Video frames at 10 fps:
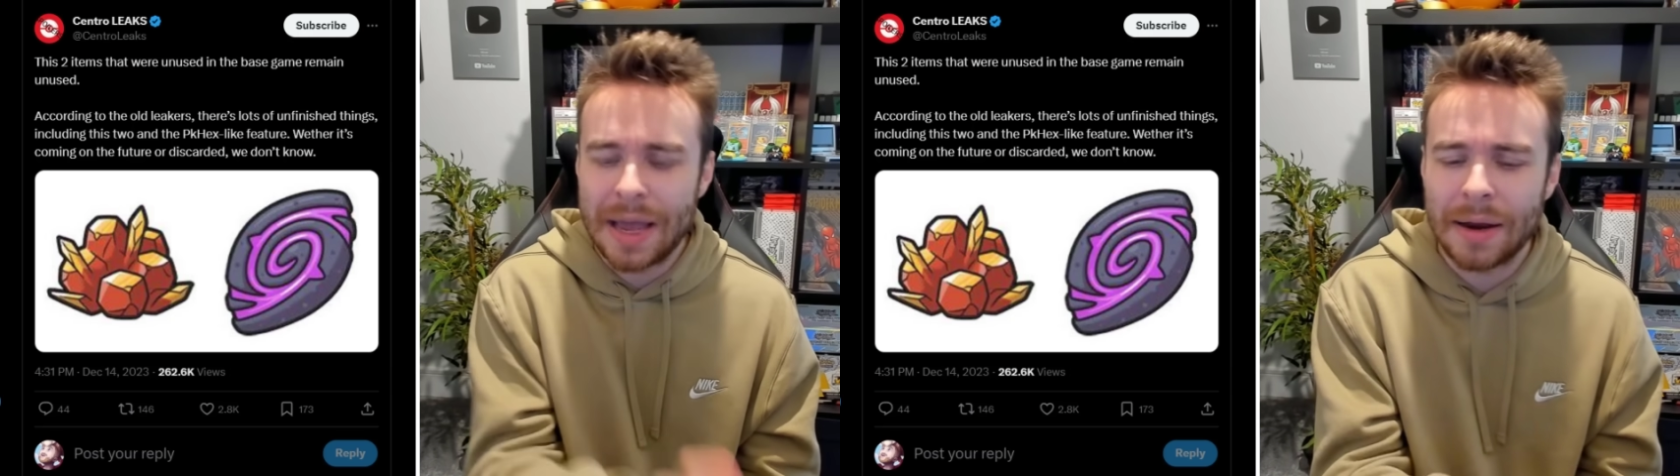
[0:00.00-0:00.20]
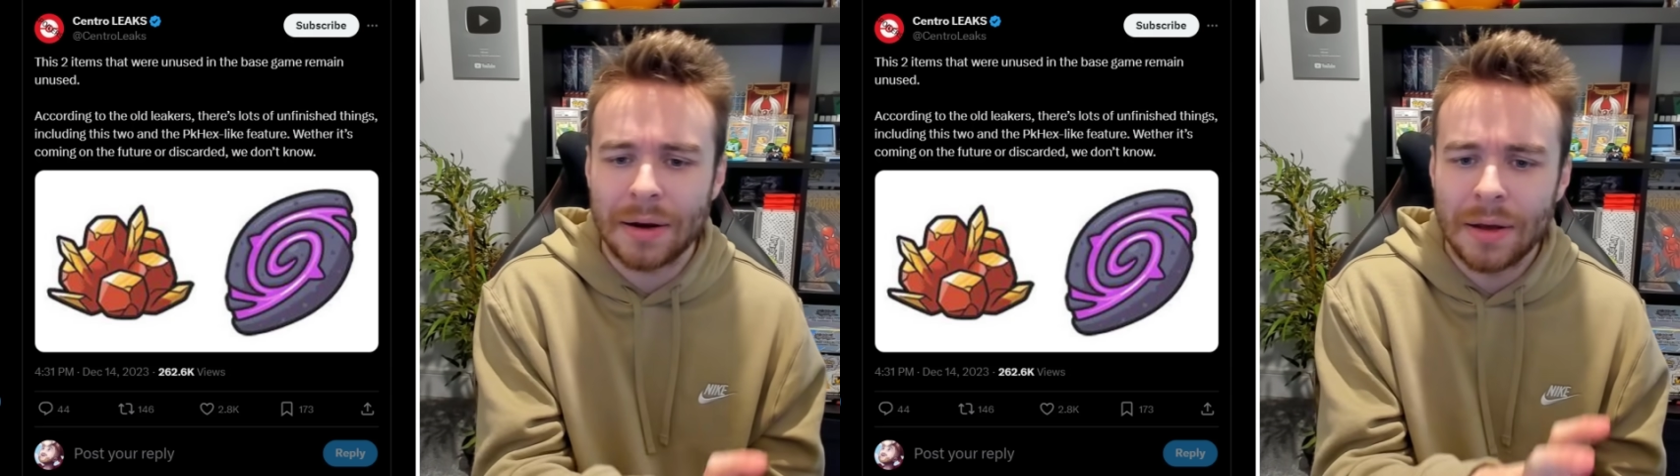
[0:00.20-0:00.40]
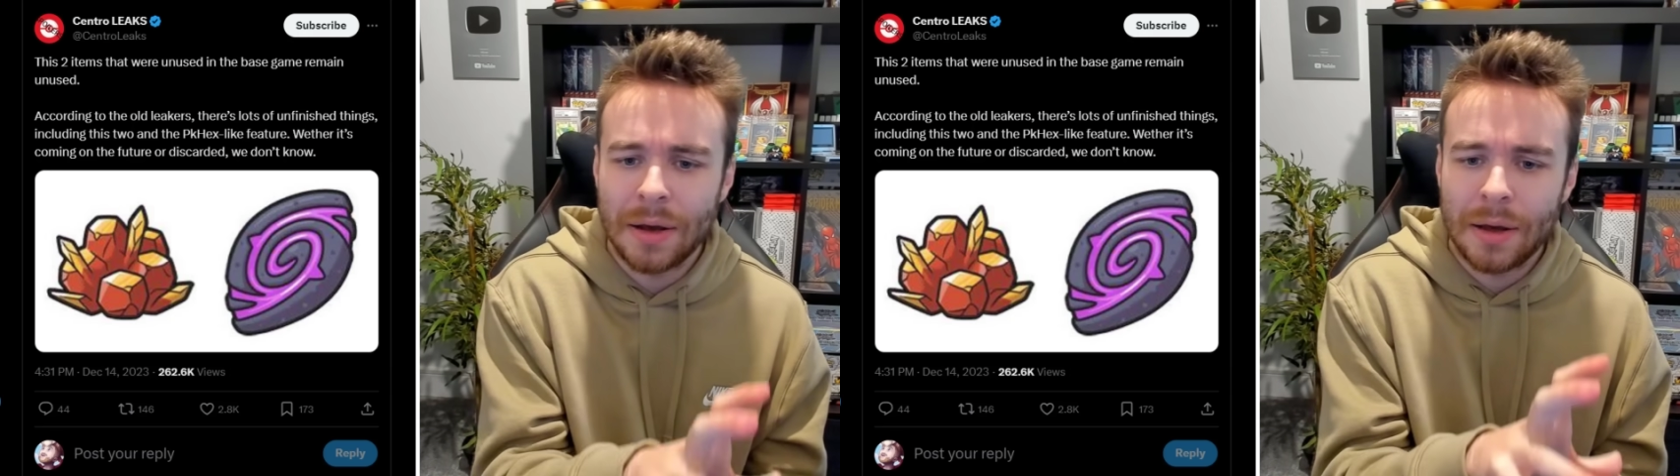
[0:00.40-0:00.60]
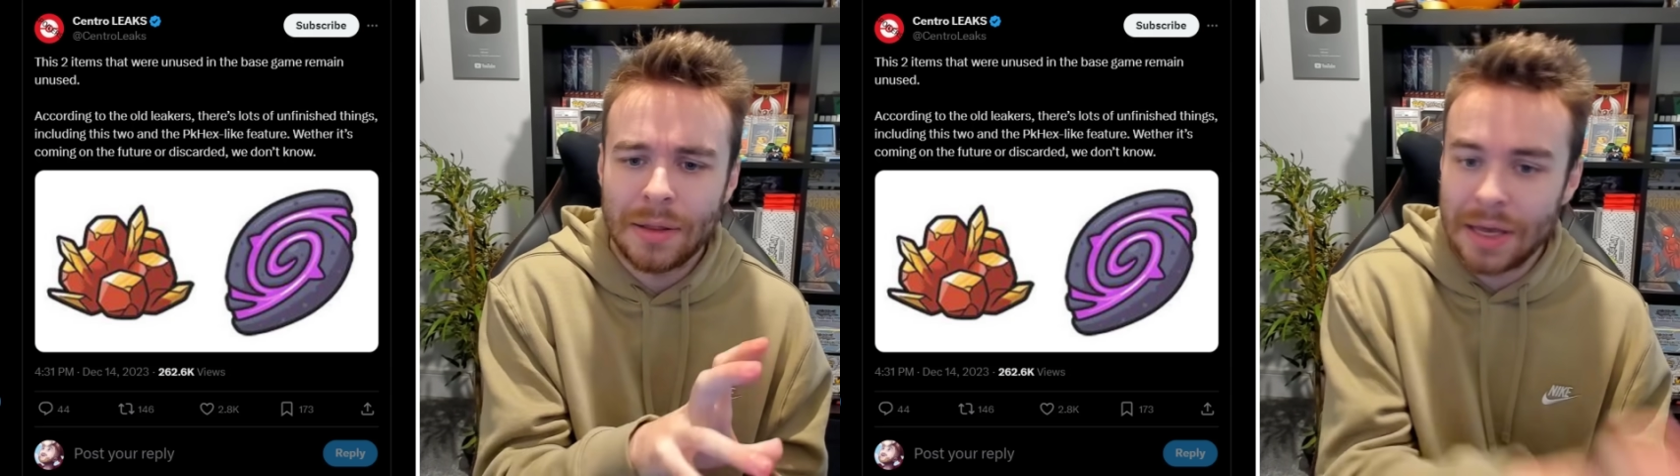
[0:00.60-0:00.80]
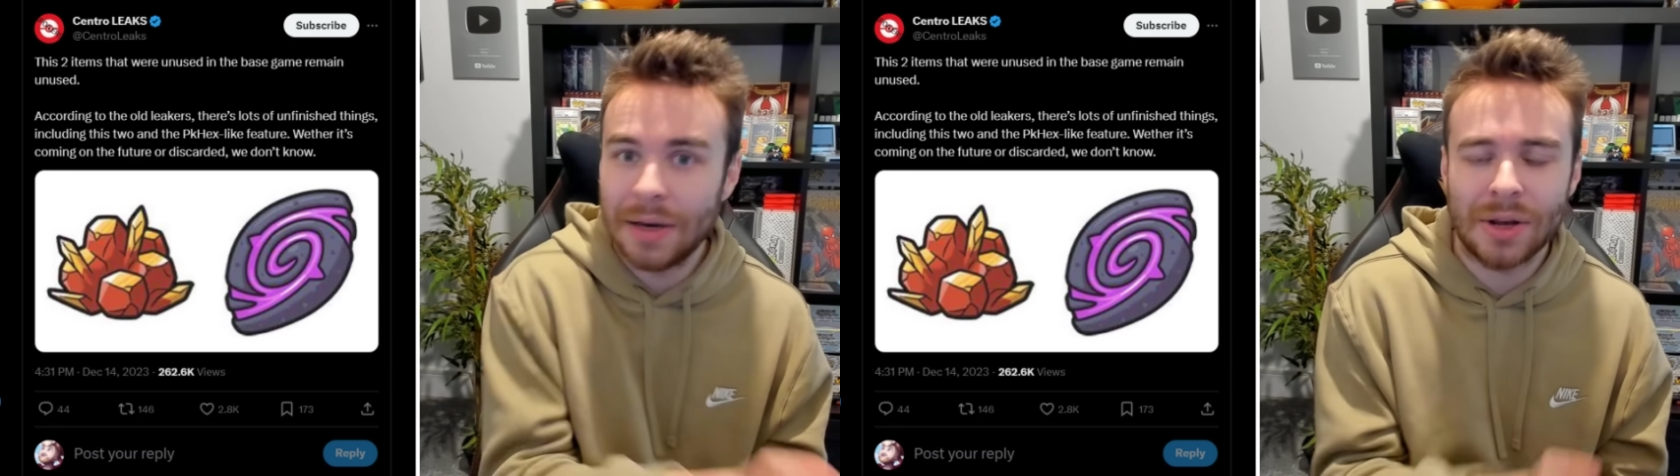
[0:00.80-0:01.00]
in
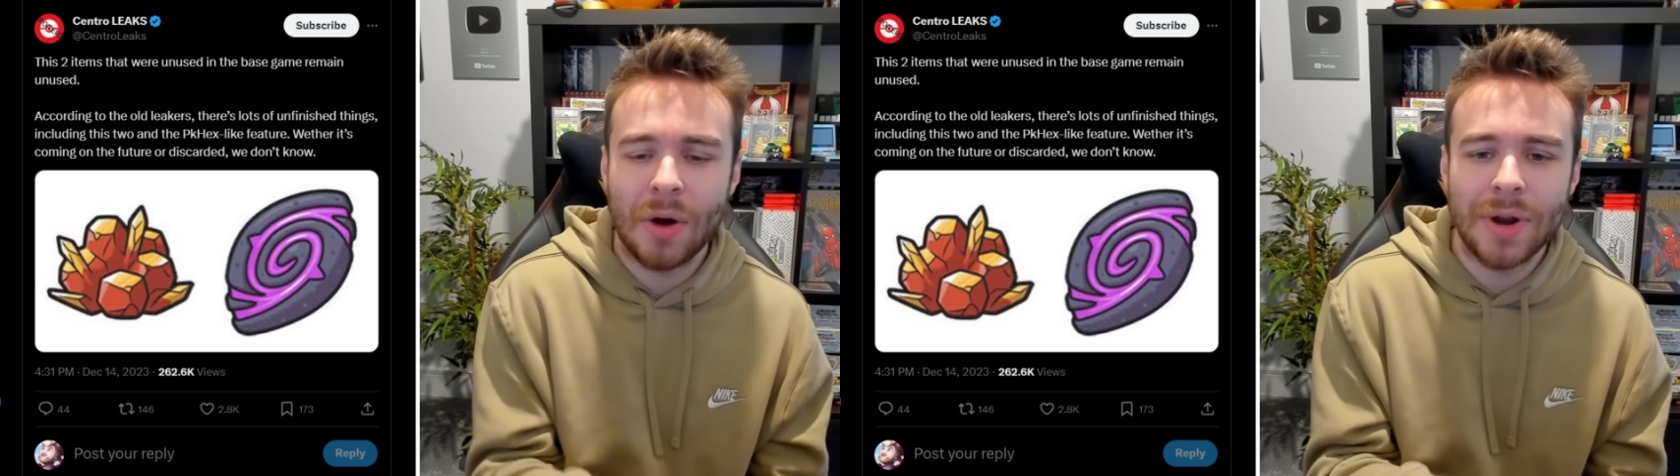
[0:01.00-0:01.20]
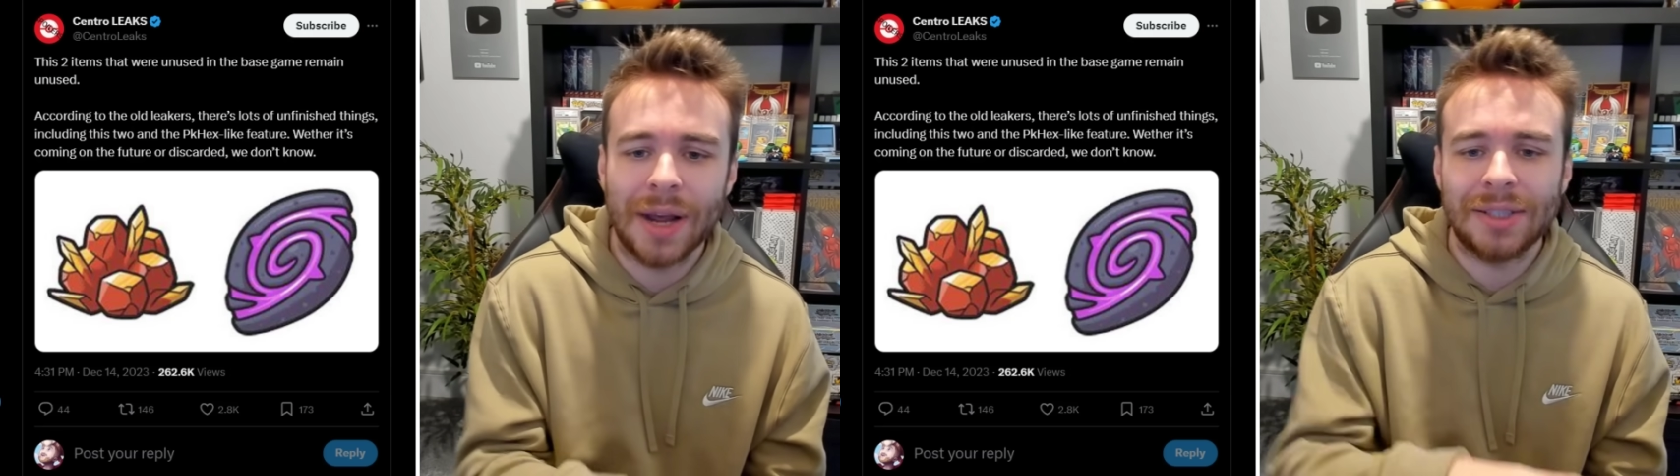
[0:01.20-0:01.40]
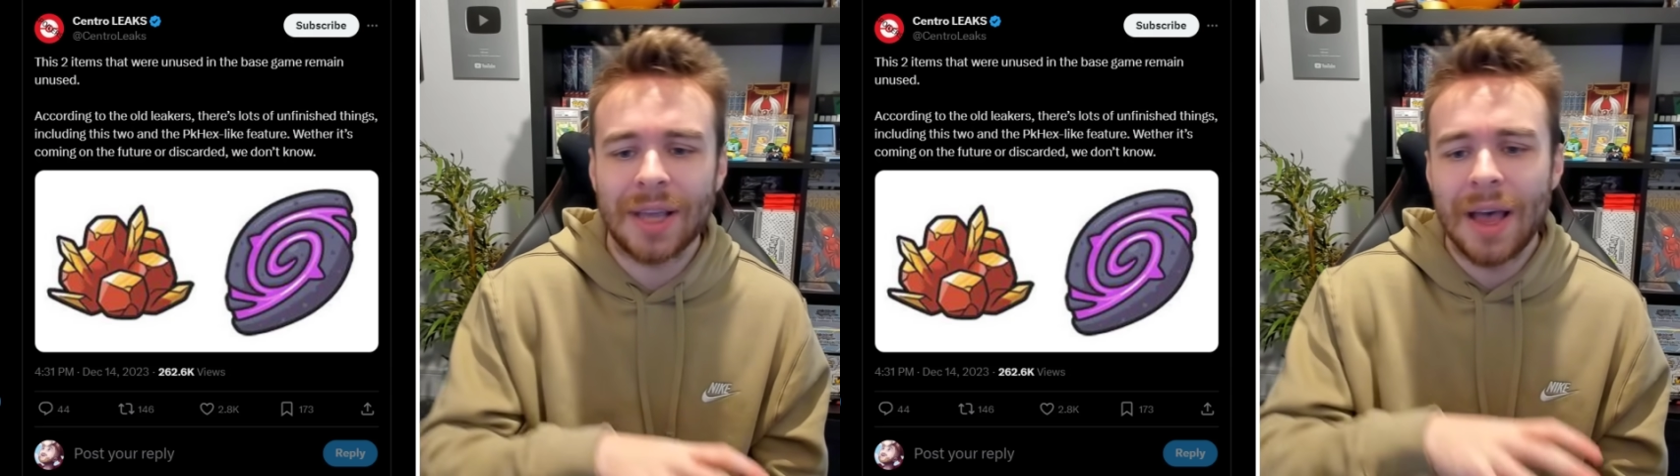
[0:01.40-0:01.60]
the Indigo Disc.